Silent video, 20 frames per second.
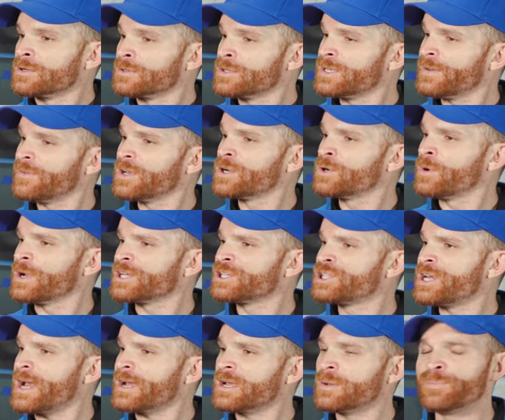Give it a quick
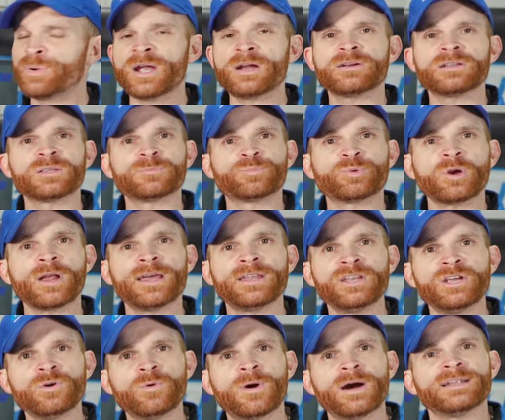check compared to the brand
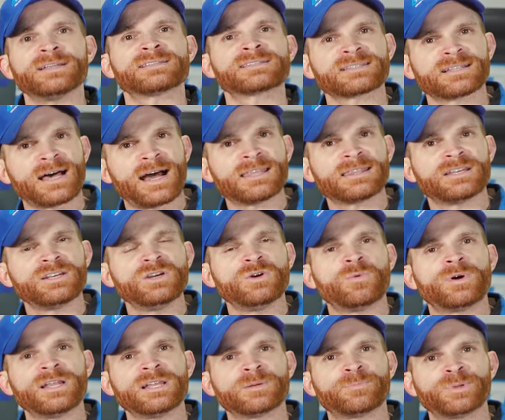new one and slide the new
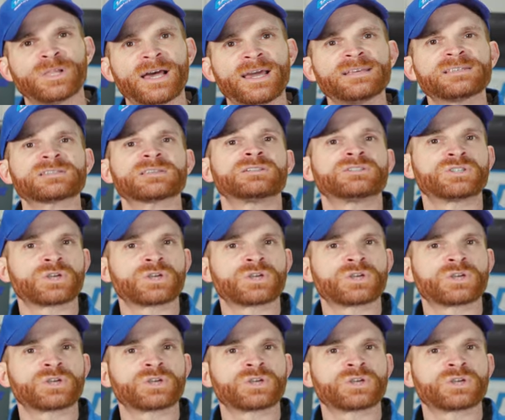one into place,